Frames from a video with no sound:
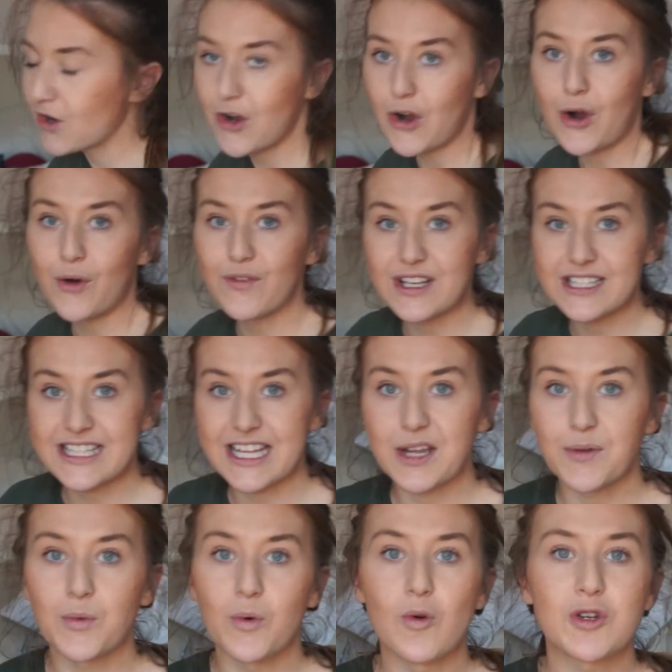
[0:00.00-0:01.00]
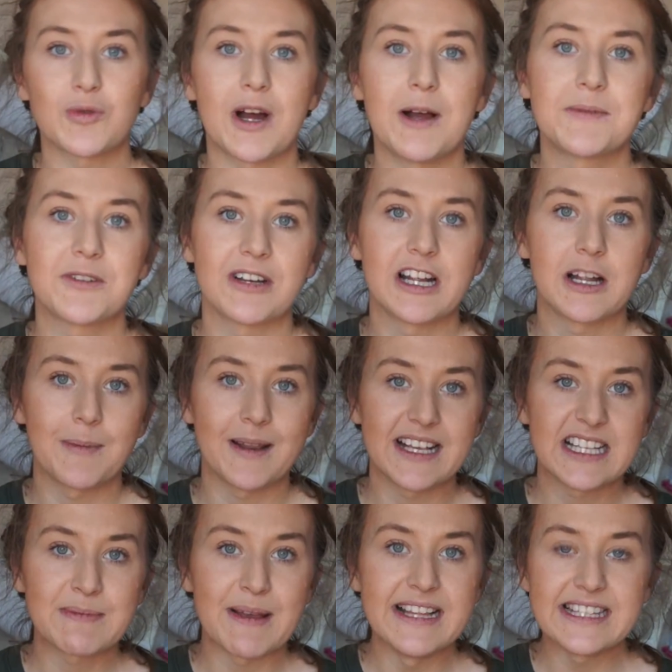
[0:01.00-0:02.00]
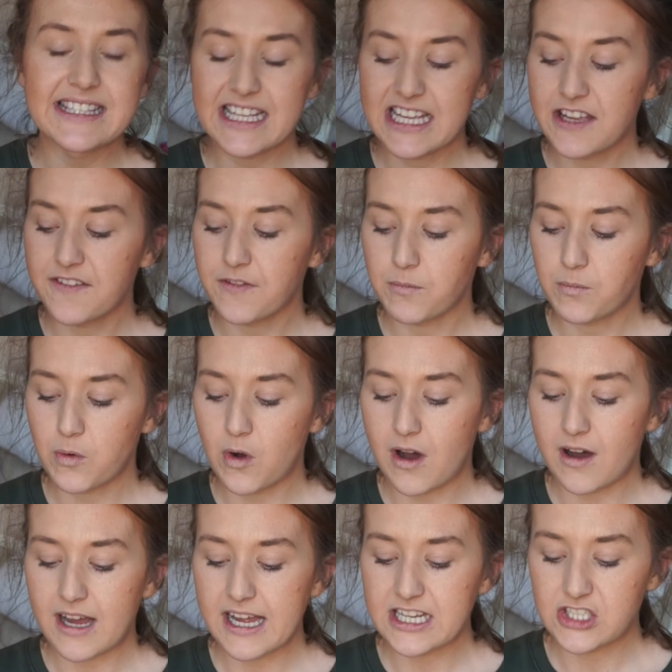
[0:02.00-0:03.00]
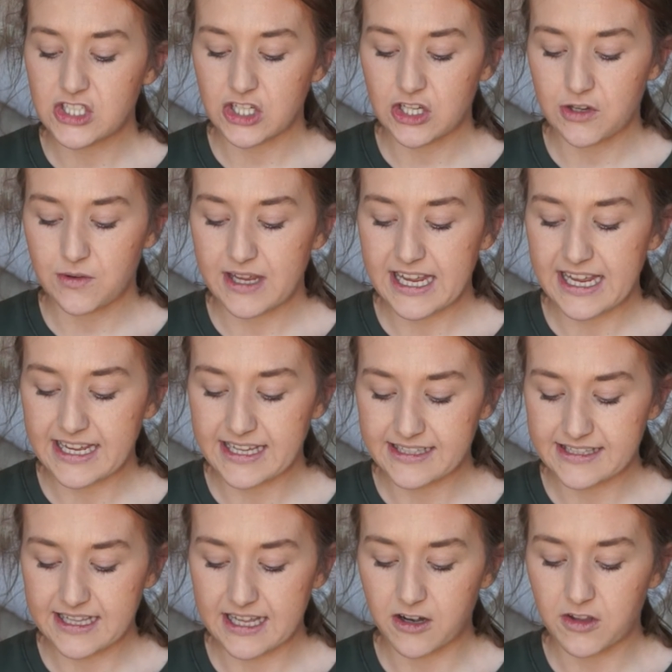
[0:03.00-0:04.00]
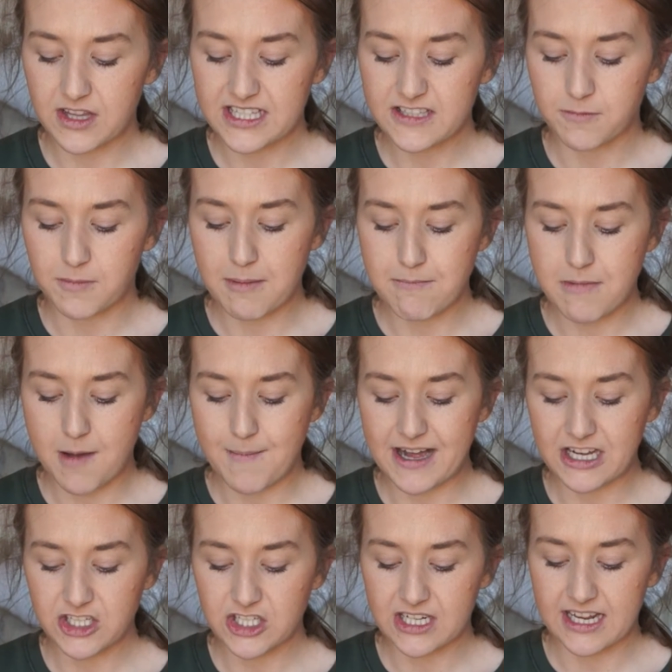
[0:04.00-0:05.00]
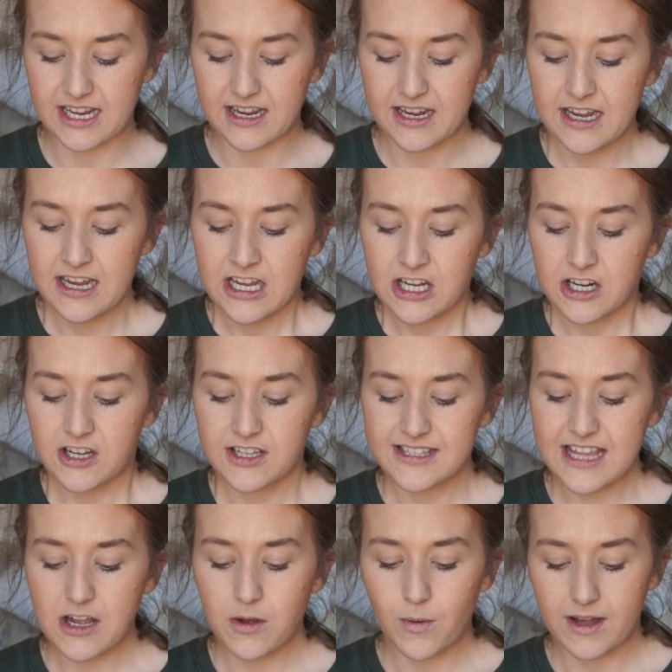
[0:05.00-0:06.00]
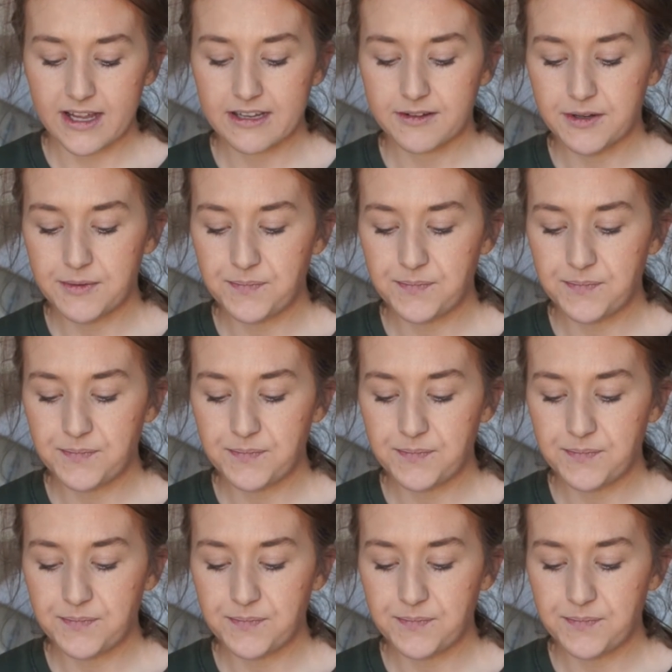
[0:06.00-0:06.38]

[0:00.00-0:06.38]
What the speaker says: obviously water wipes are a little bit expensive. What I do is, and I got this from my mum actually, because they're quite